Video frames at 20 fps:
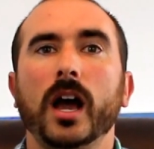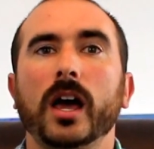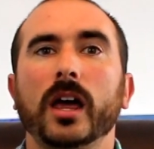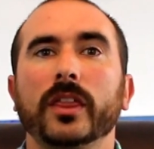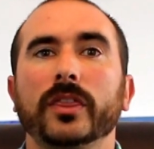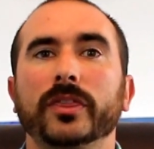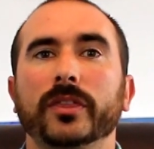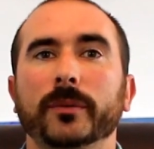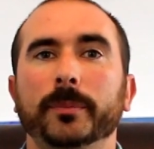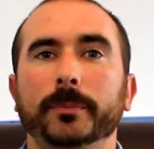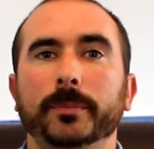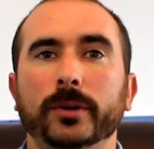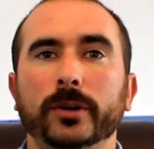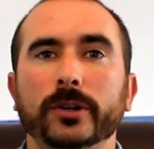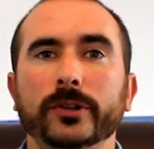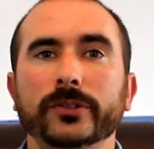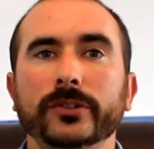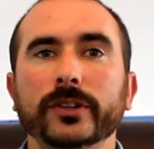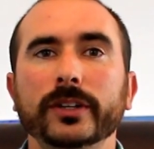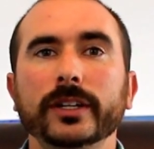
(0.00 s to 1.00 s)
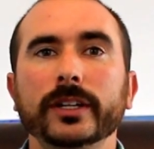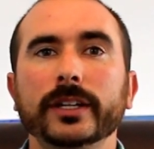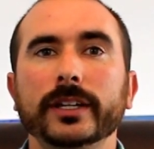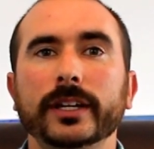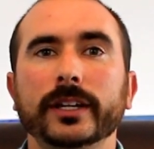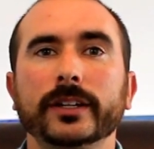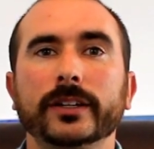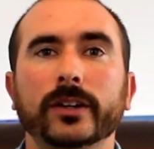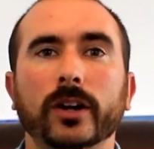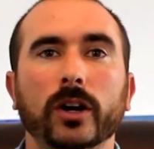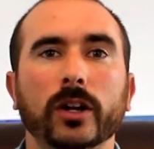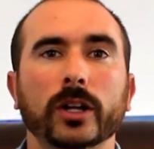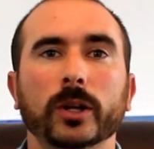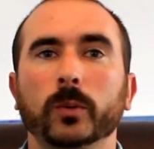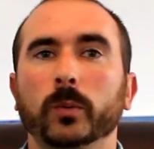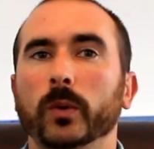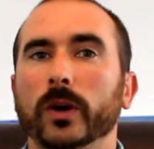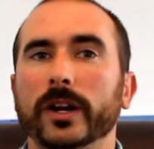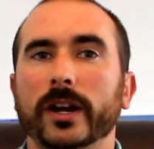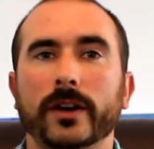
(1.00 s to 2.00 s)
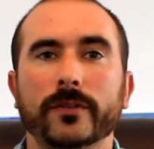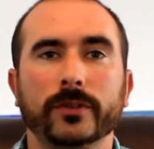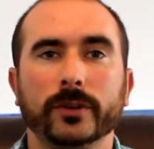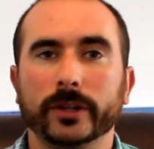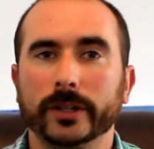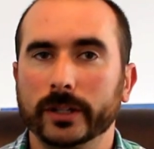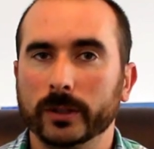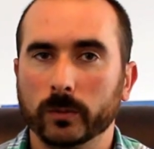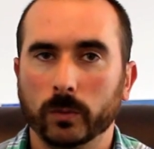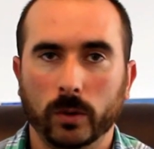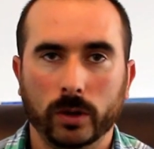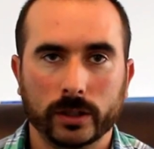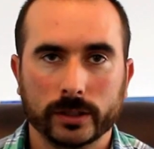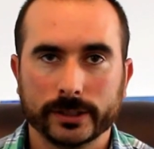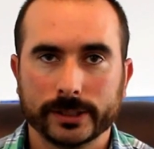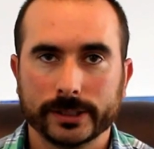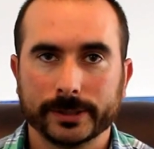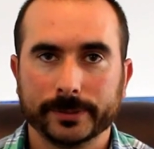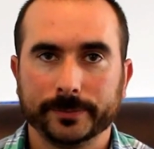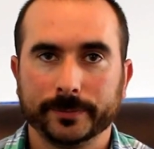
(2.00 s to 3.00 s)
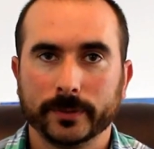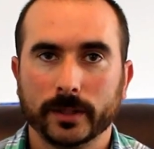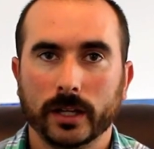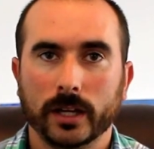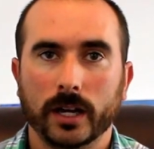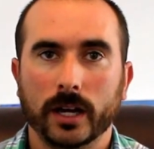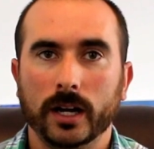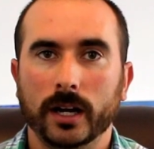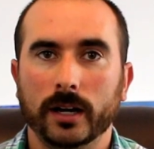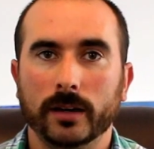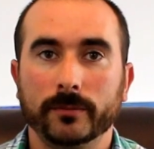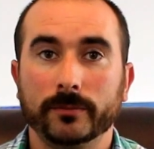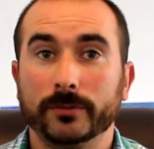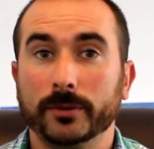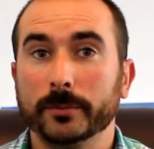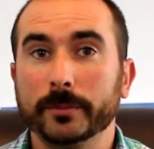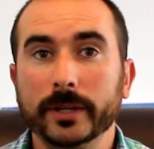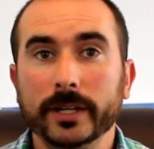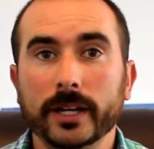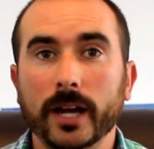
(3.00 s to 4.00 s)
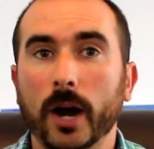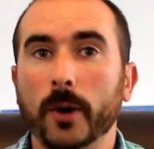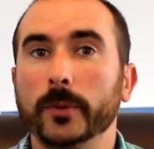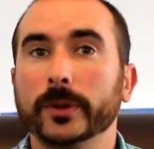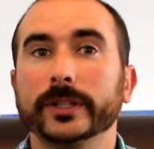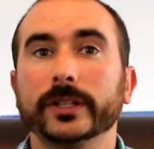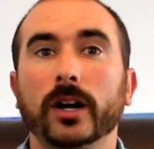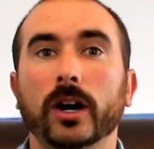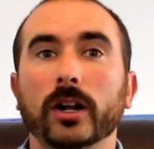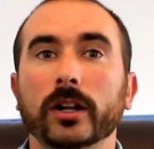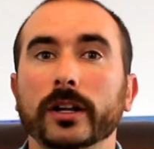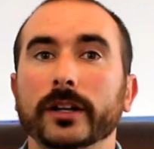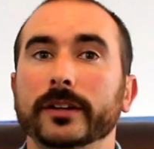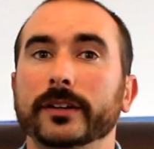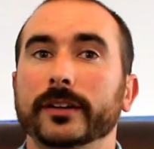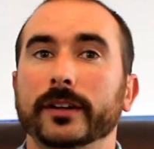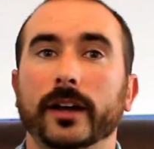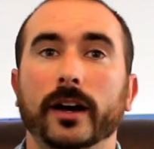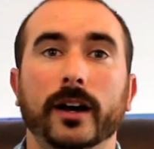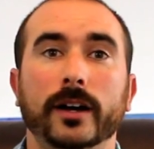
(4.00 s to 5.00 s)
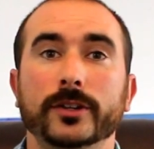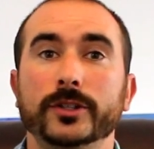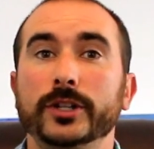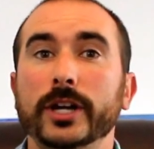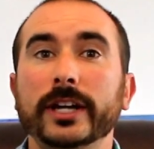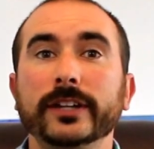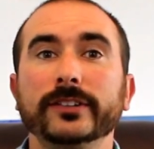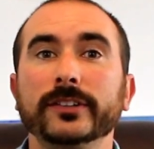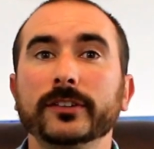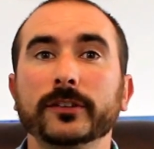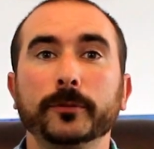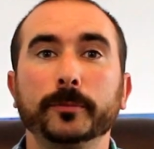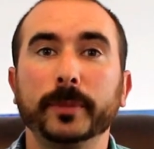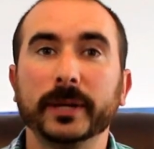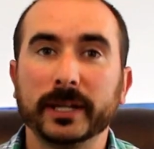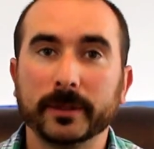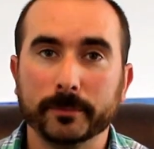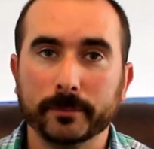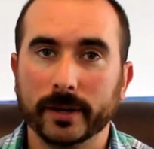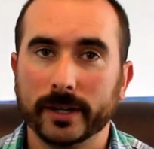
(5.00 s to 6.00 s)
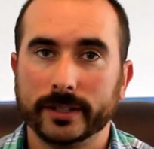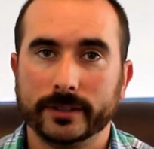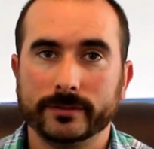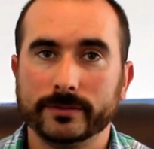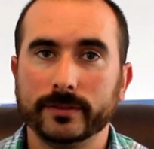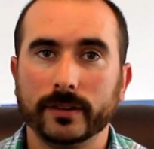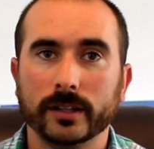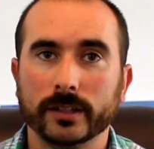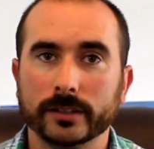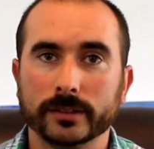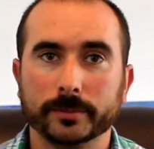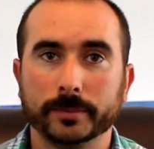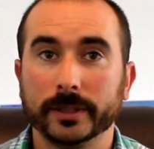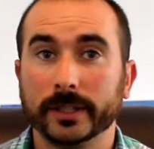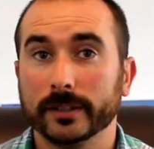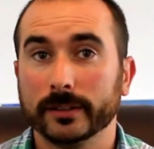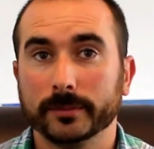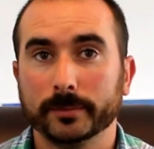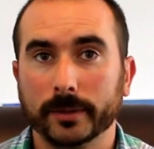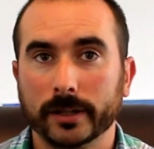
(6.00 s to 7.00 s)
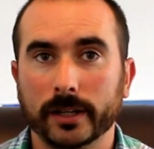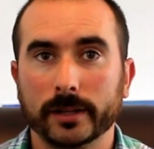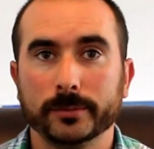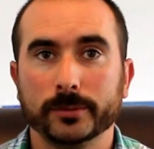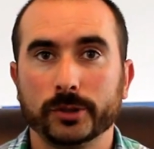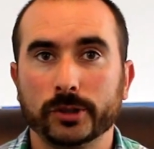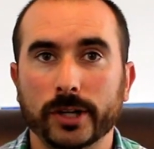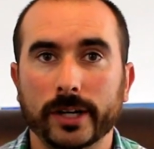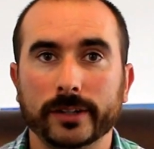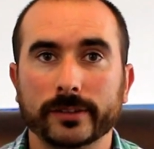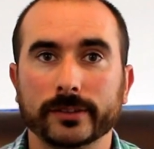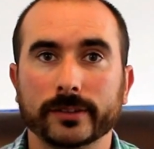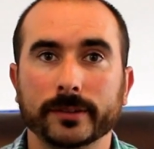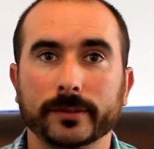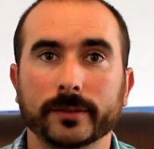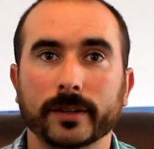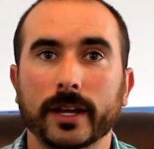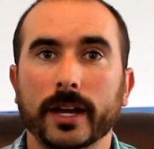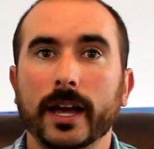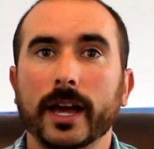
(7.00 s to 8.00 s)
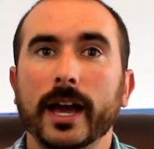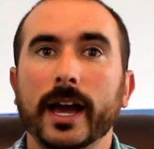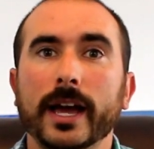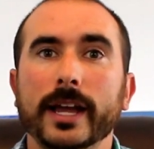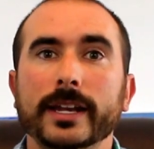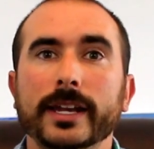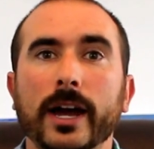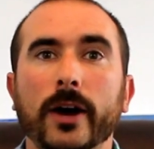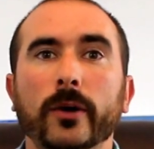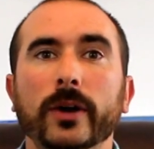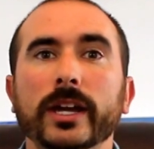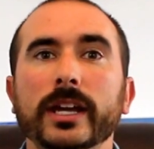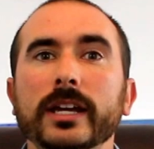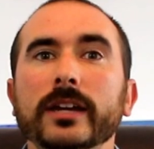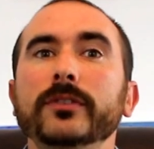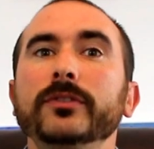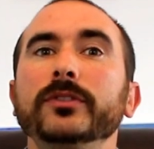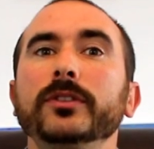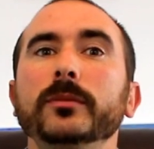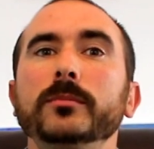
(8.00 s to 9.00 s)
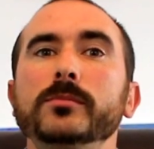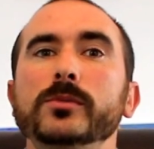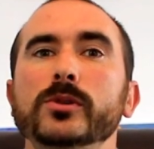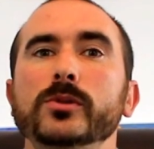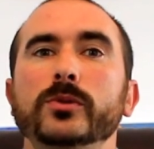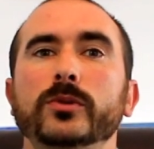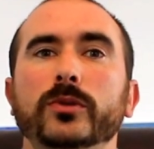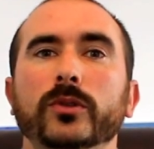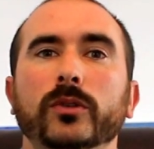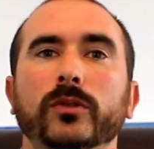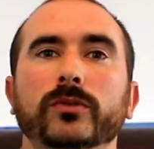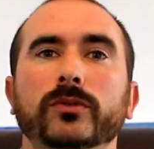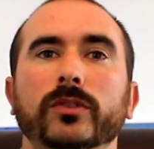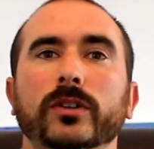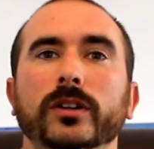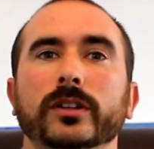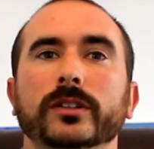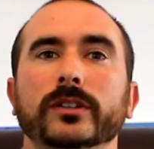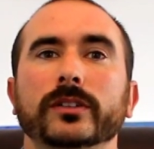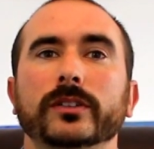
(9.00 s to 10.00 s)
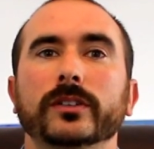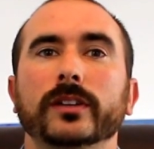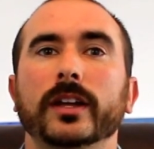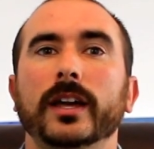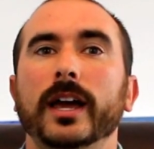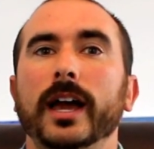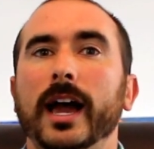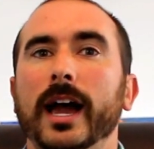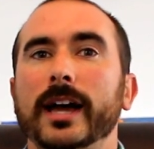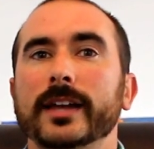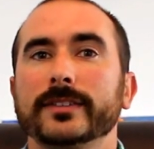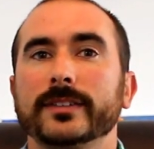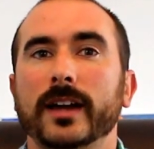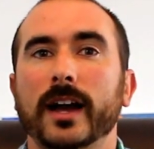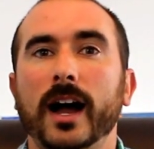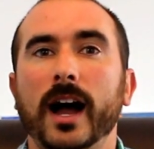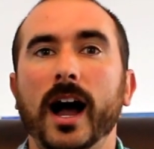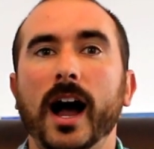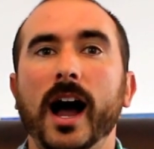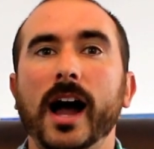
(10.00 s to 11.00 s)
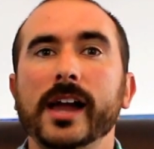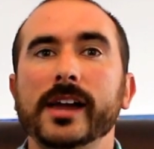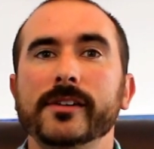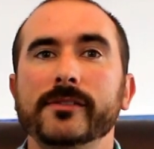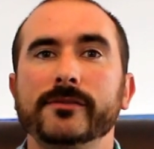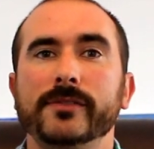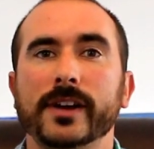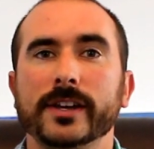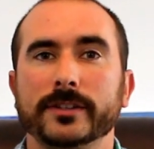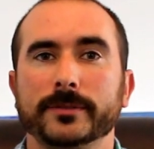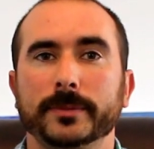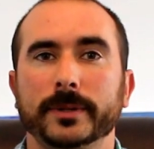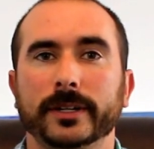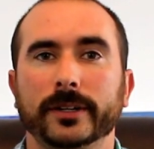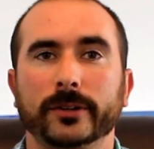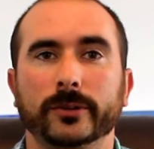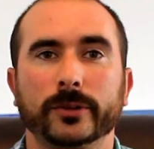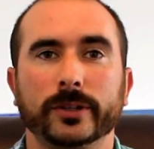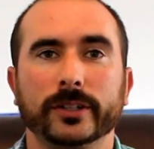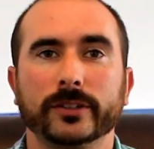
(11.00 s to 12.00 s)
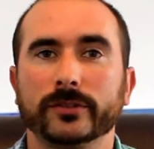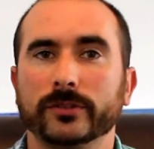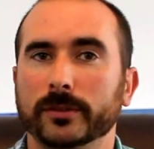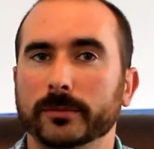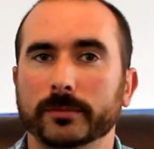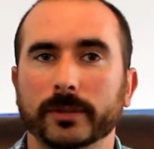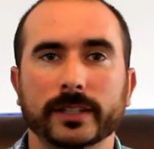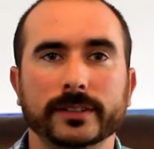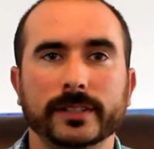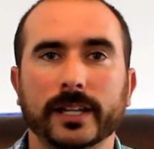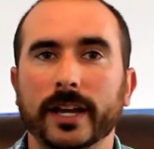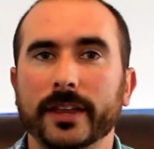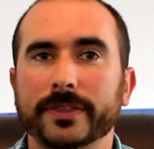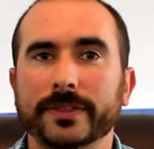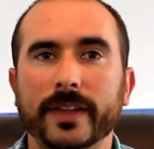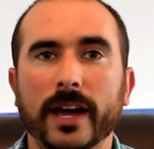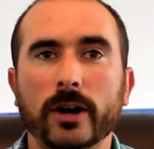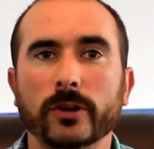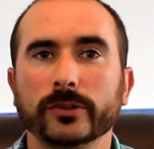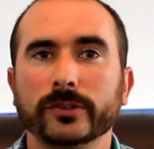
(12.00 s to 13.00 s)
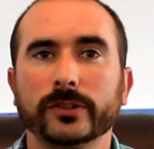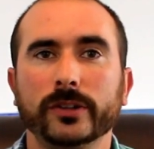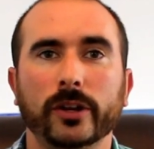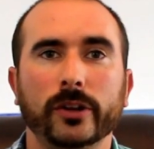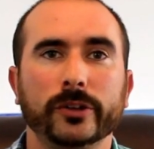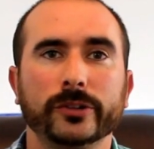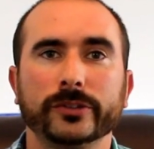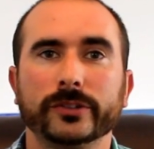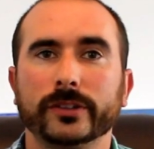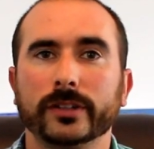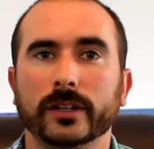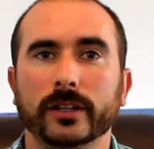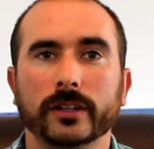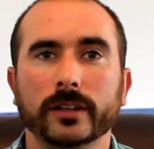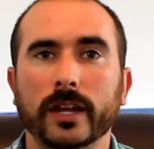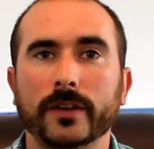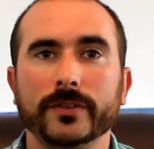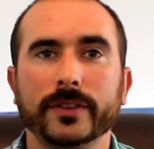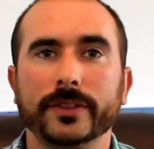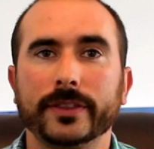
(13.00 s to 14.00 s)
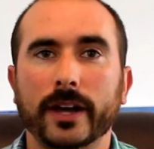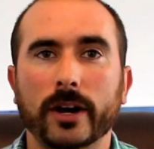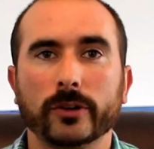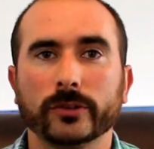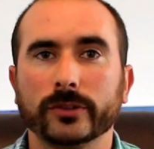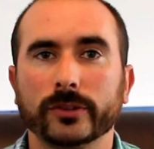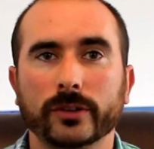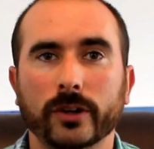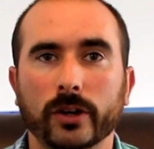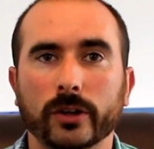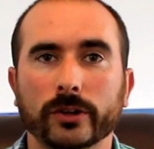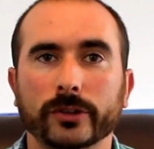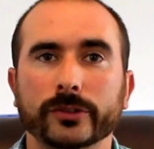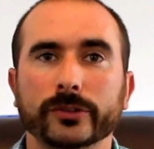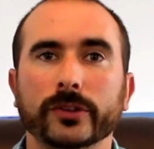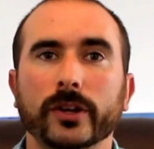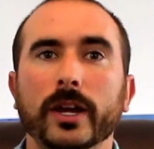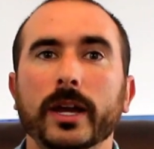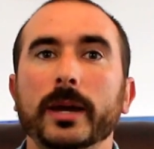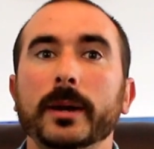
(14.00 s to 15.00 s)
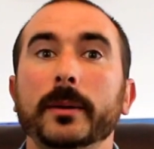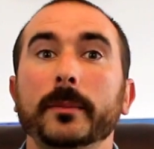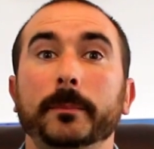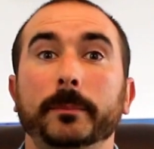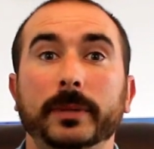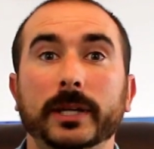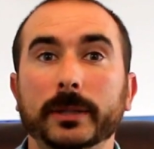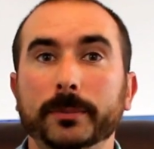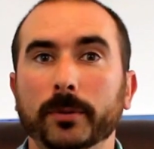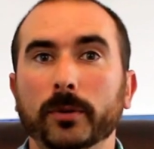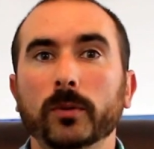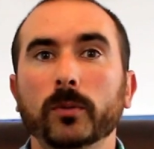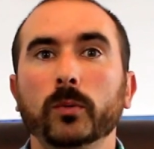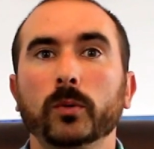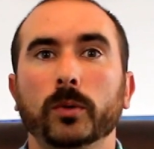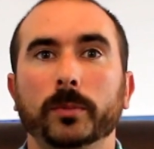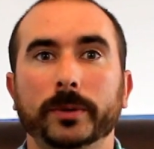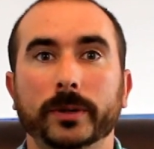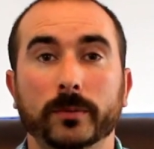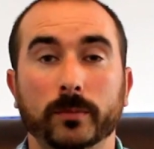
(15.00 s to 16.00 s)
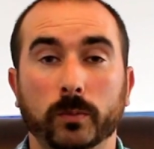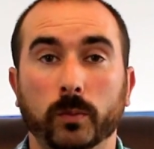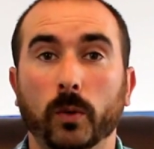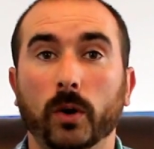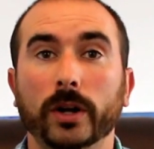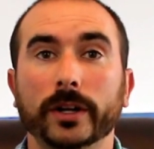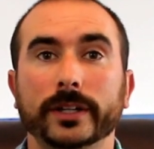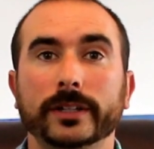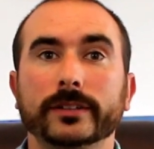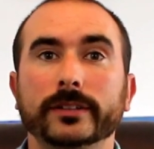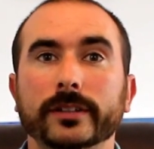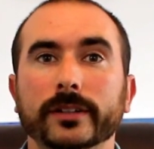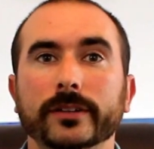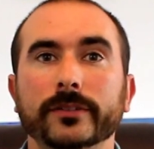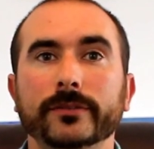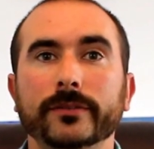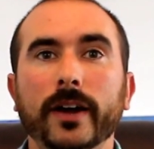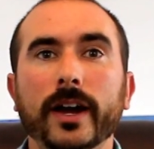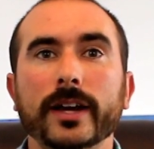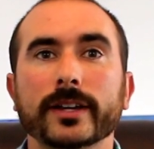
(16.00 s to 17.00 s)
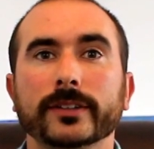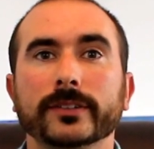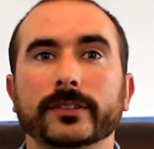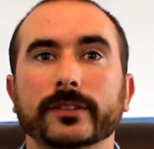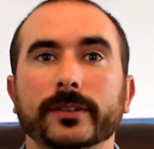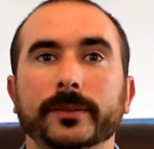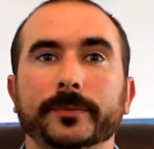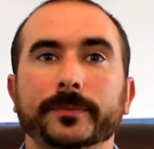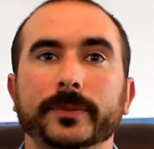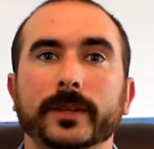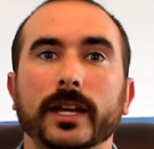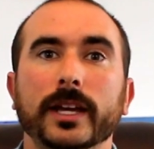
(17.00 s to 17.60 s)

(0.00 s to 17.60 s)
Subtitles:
The person can call it whatever he wants. For me, I would call it Jason's Big Money Fund because my name is Jason. Now, if the mutual funds has a high investment increase from, let's say, $1,000 to $11,000, people will be wanting to invest.